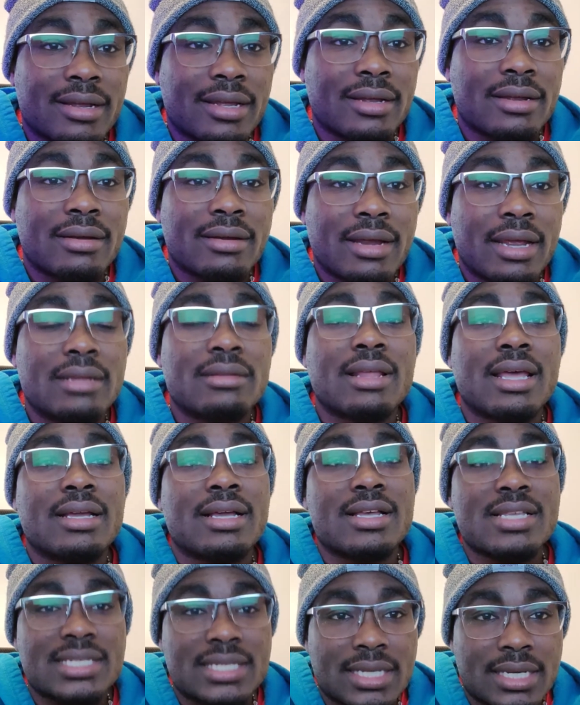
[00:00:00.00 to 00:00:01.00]
Gear. And like
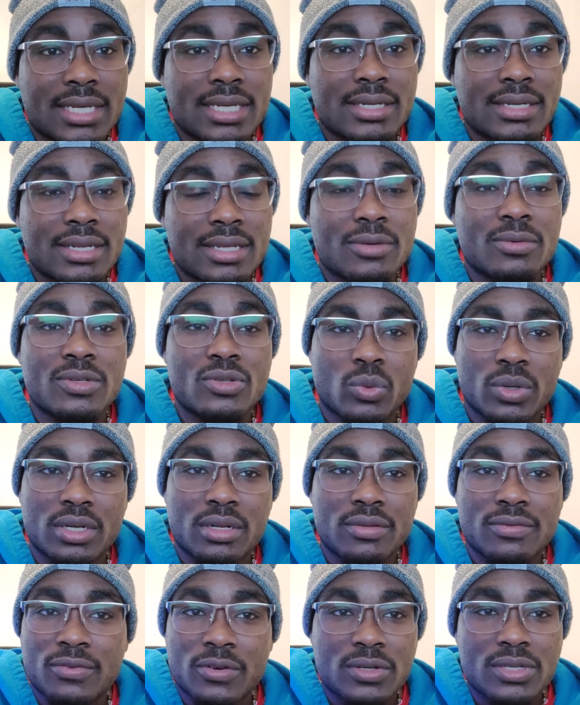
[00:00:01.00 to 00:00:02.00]
I said, it was one
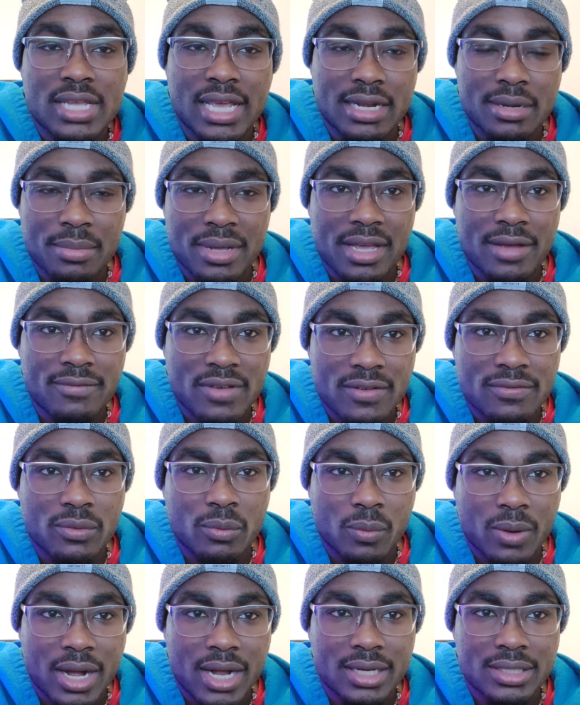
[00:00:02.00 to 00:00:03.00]
of the first anime I've ever
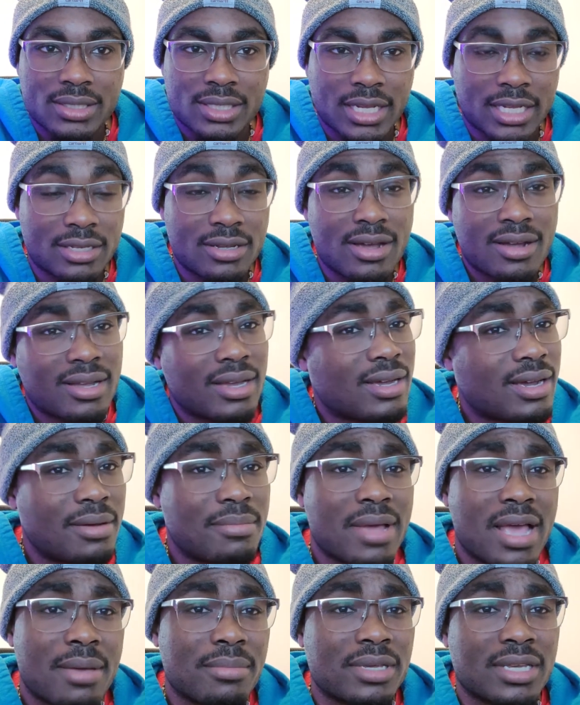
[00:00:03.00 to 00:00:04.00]
watched. And y'all could
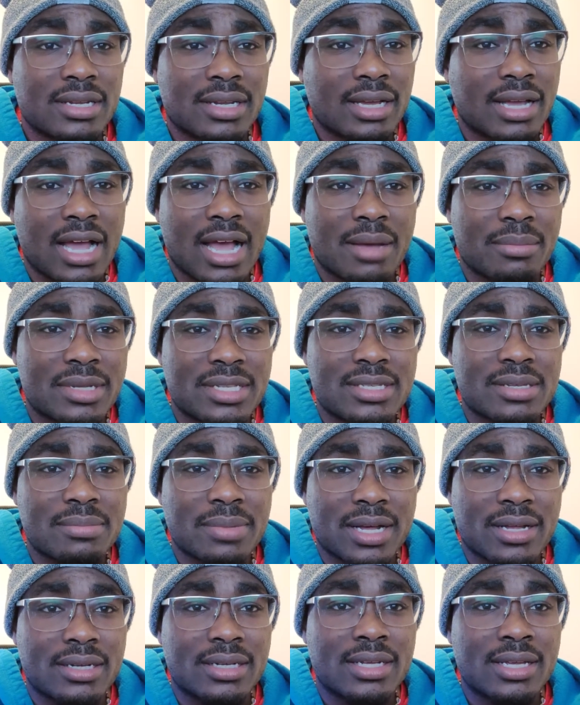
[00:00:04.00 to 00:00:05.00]
come at me in the comments
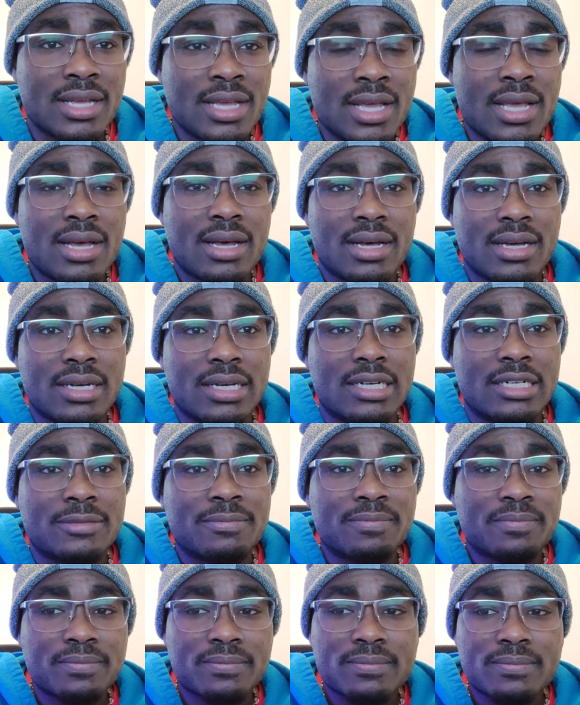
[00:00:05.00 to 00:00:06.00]
about it.
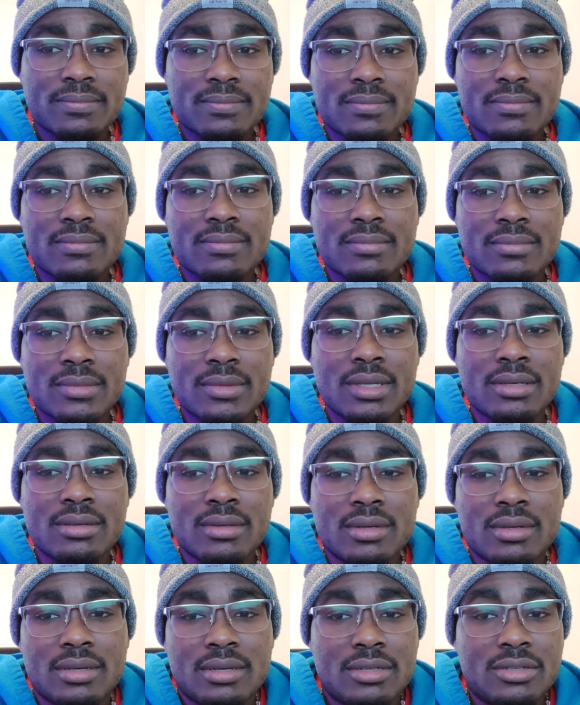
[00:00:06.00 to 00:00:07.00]
And
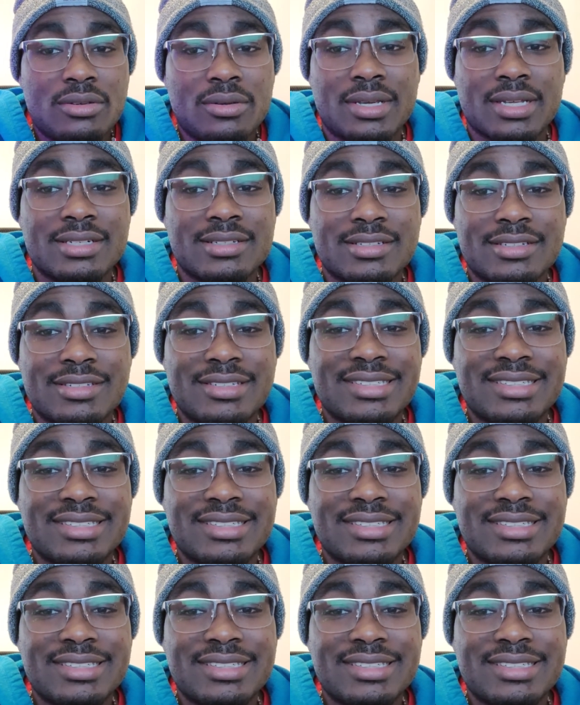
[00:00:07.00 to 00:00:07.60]
you can,